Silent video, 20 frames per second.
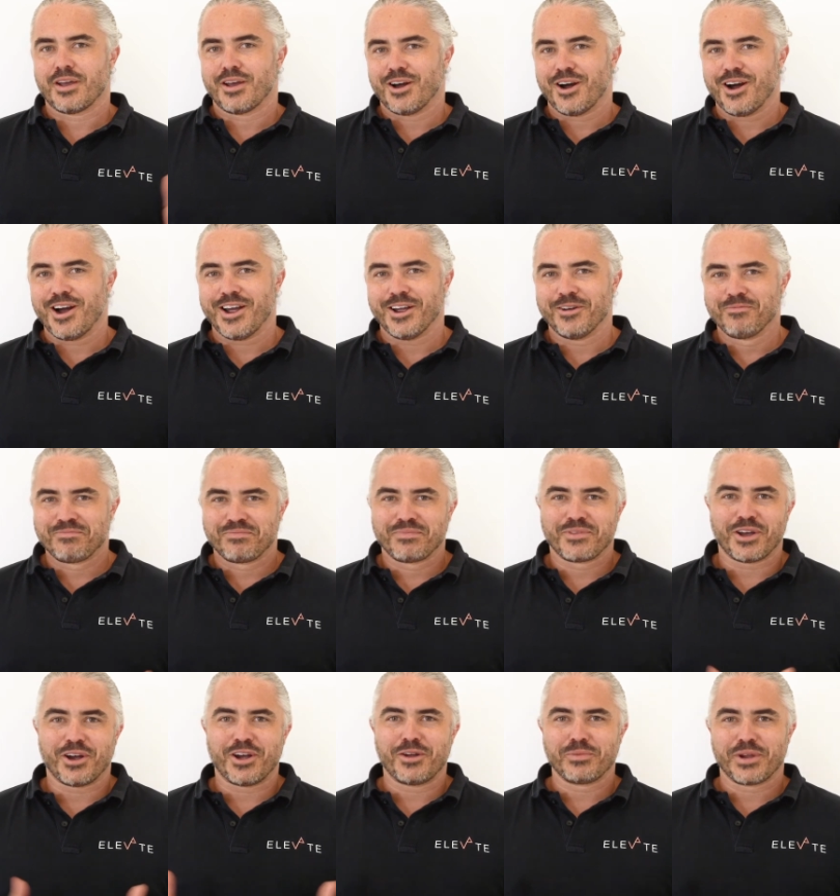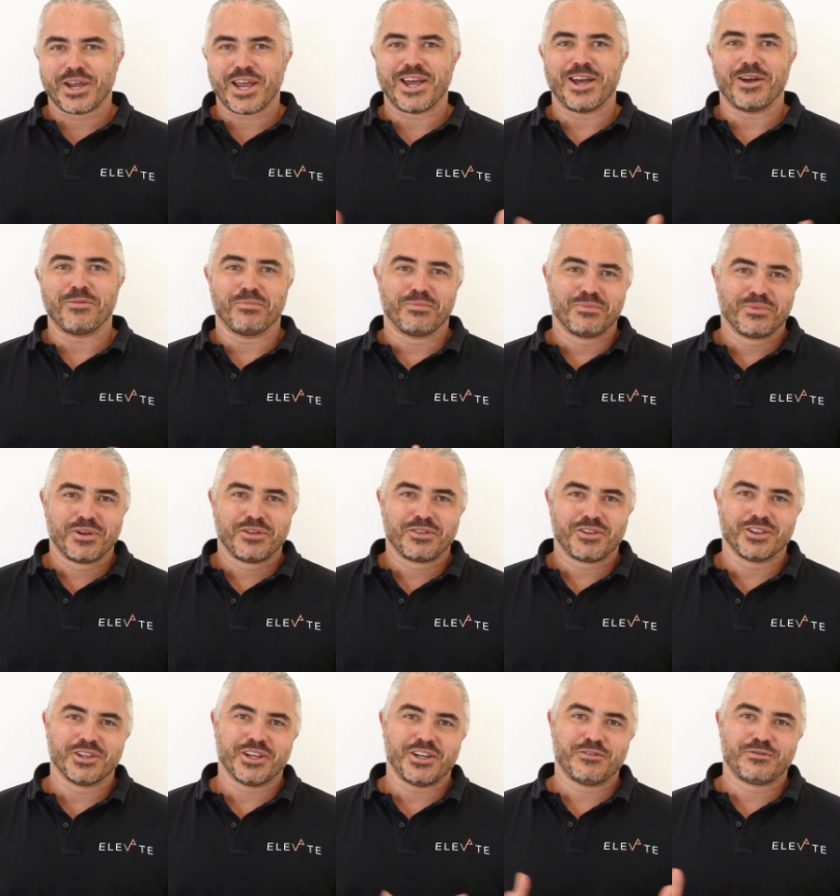Hi, I'm Cam, the
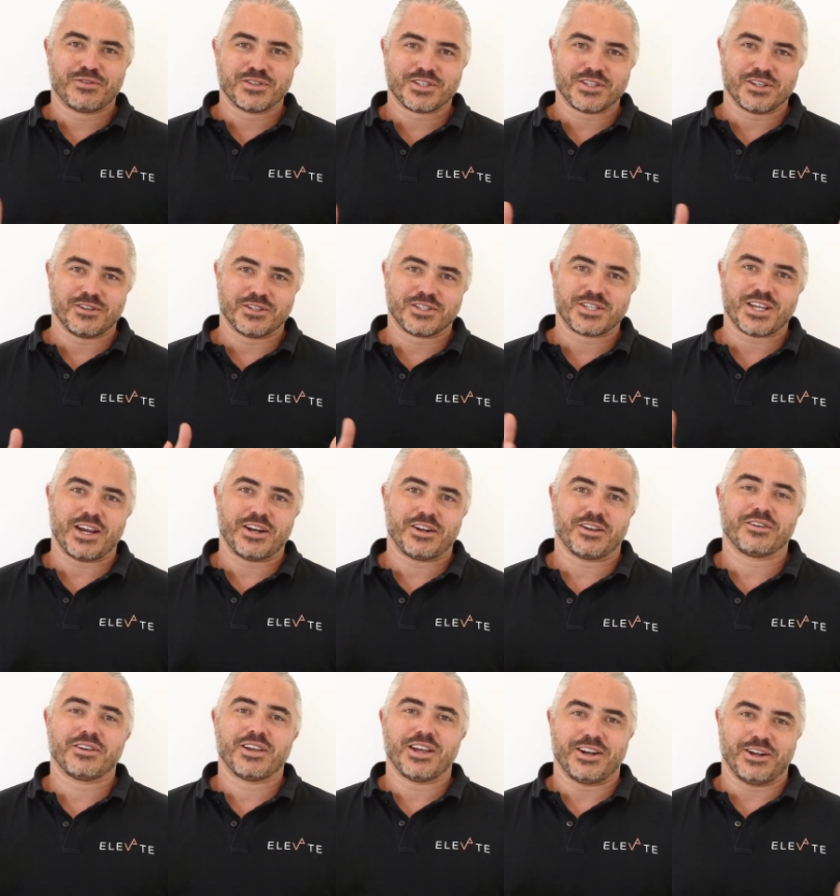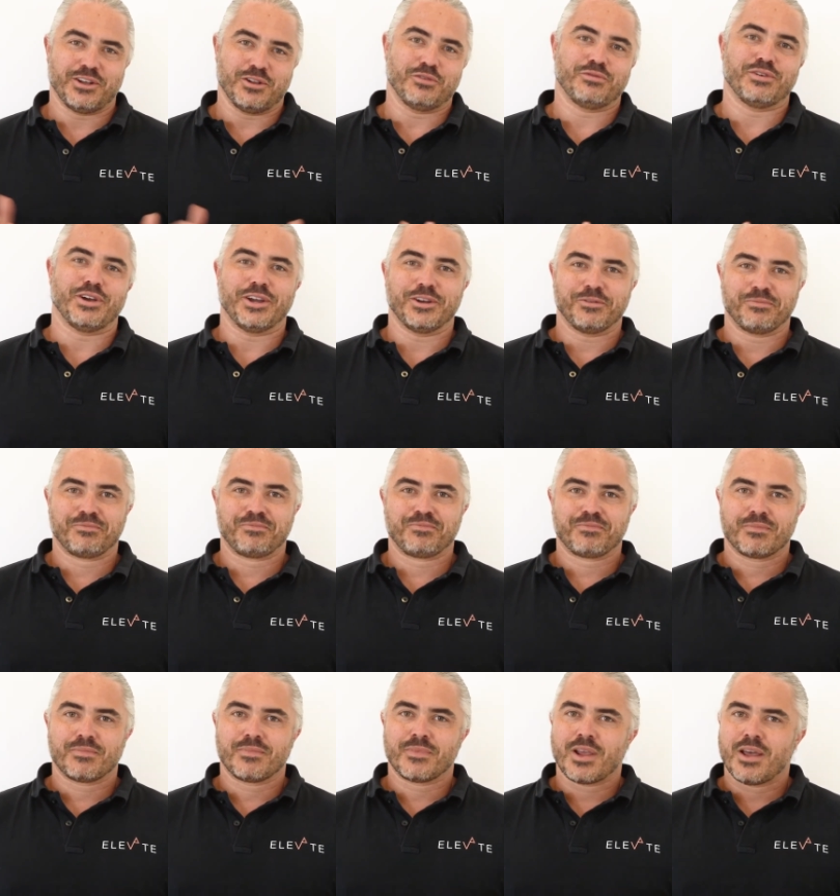lead facilitator at Elevate.
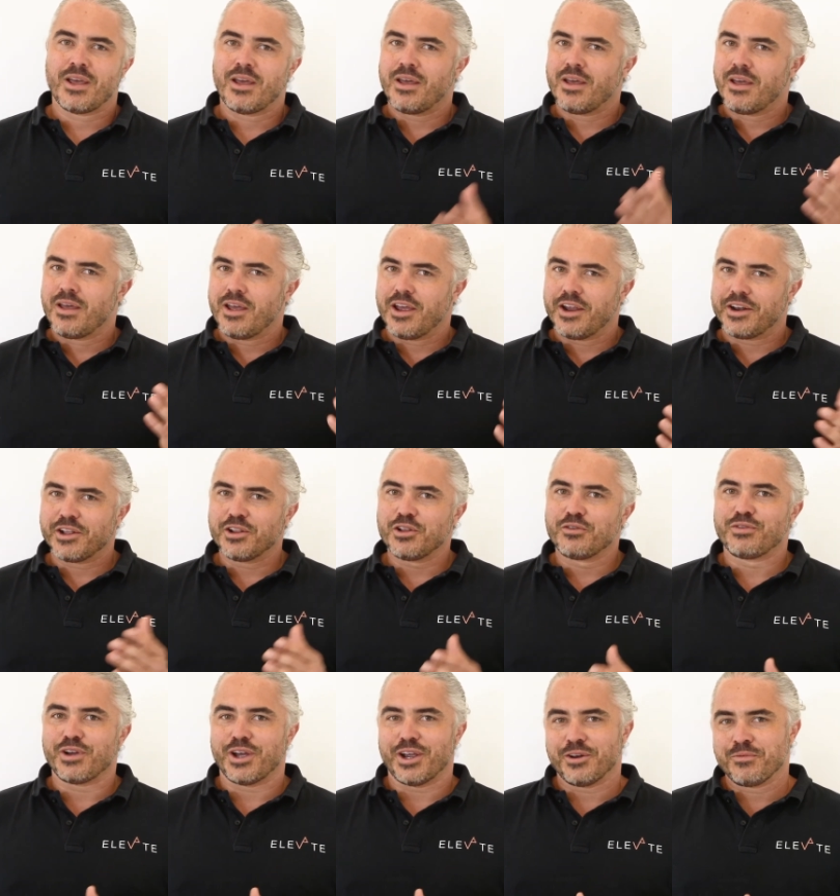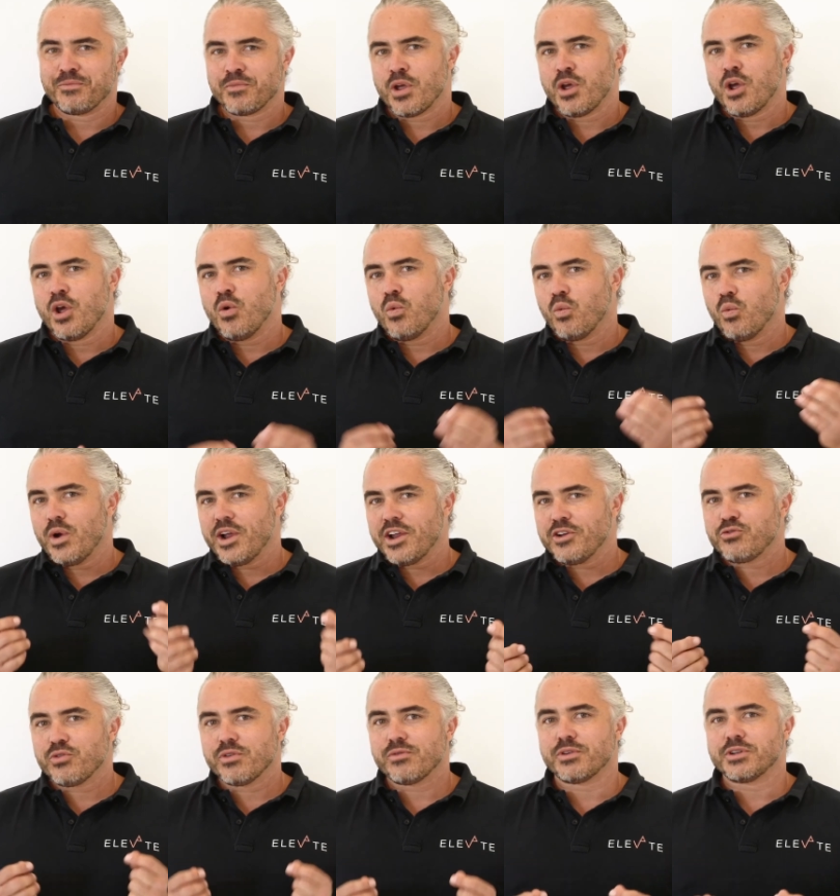At Elevate, we're
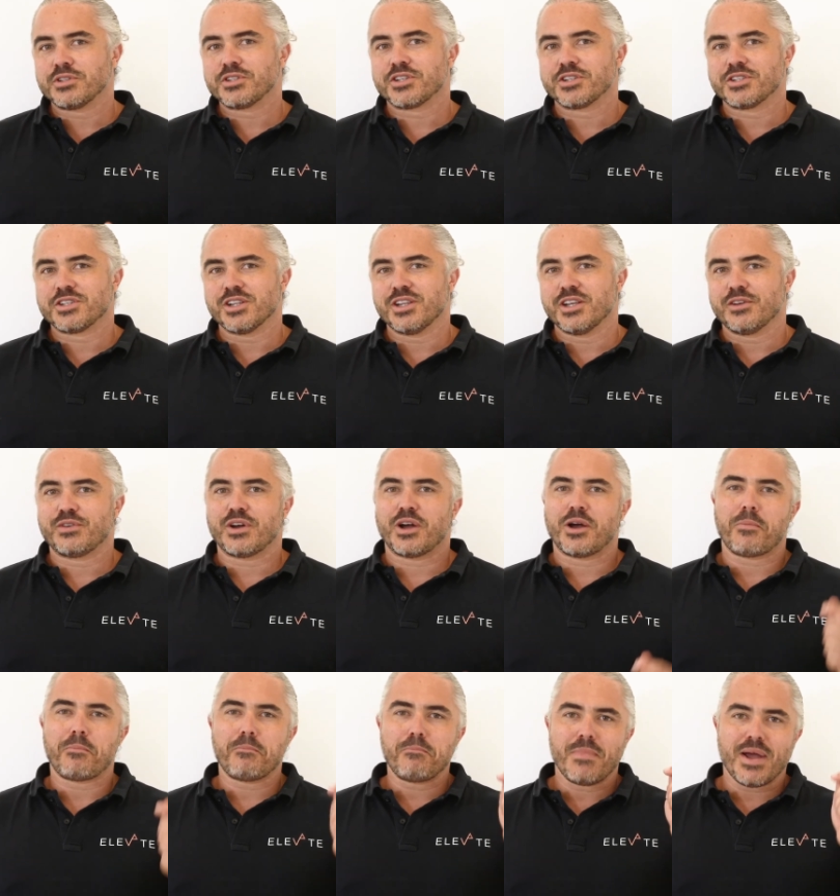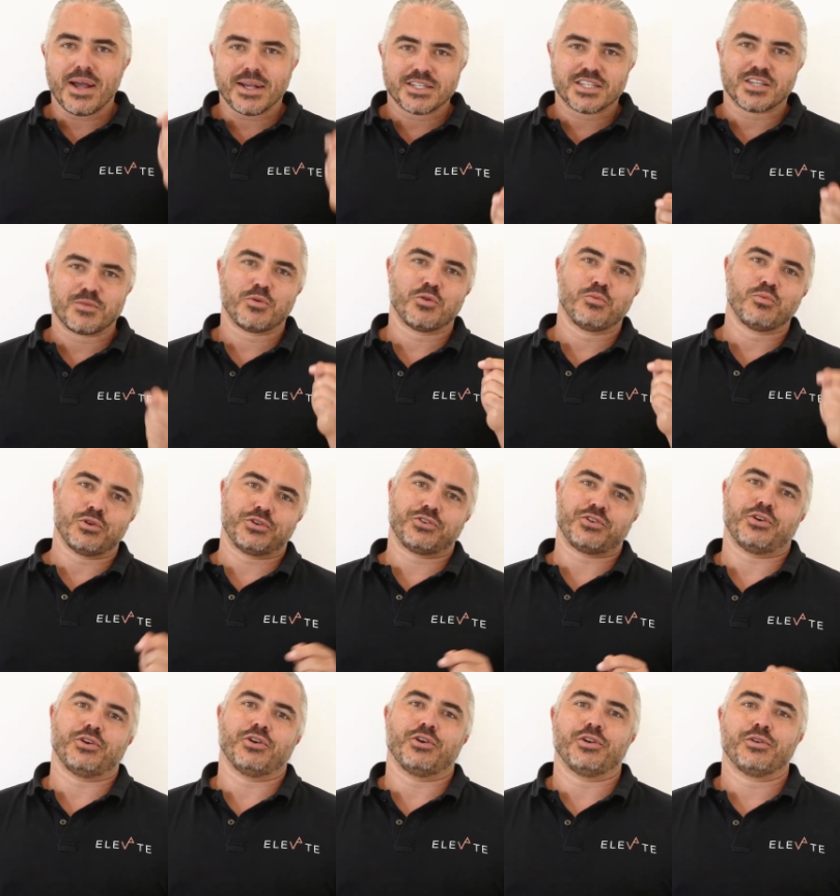driven to deliver maximum
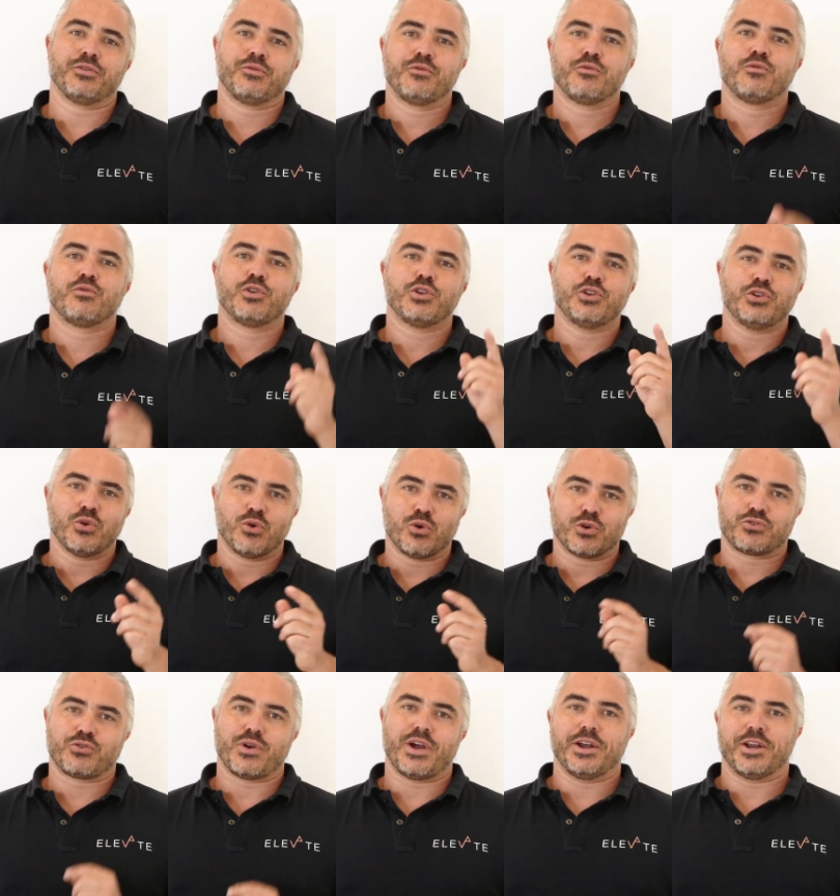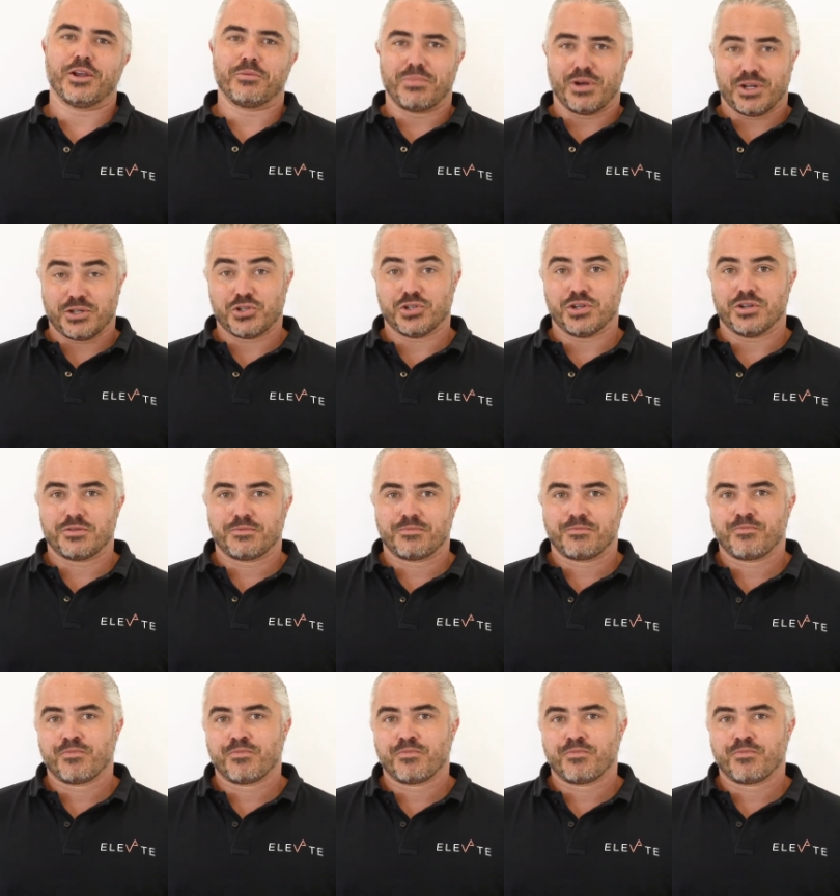return for your training budget.